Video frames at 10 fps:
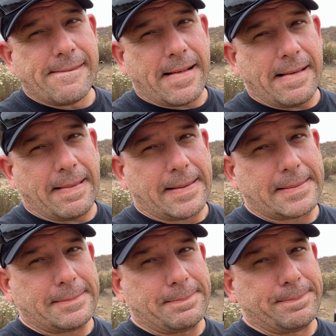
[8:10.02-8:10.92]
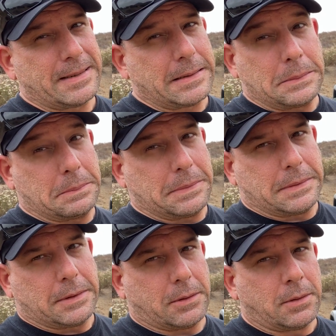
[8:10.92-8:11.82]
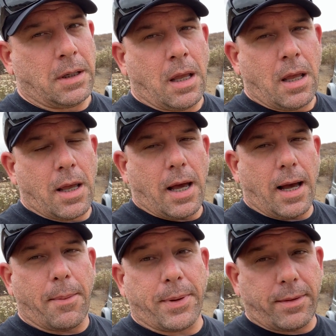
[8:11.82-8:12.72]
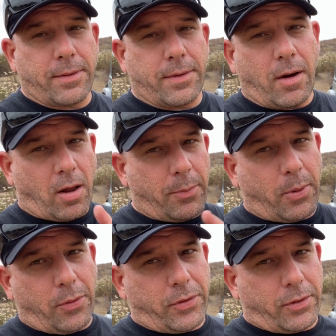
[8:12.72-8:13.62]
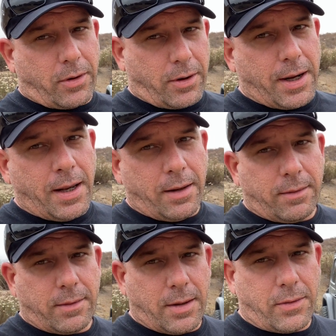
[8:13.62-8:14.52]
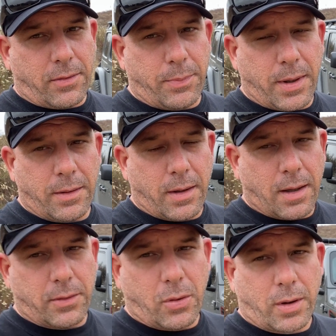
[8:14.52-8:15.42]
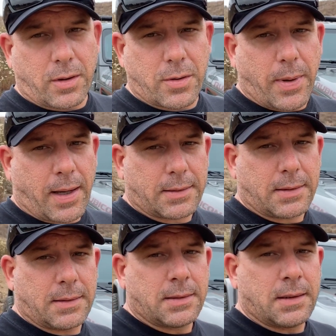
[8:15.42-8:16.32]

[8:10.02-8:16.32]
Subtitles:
I lost them. I don't know. But all the bolts are in it. It's been torqued to specs.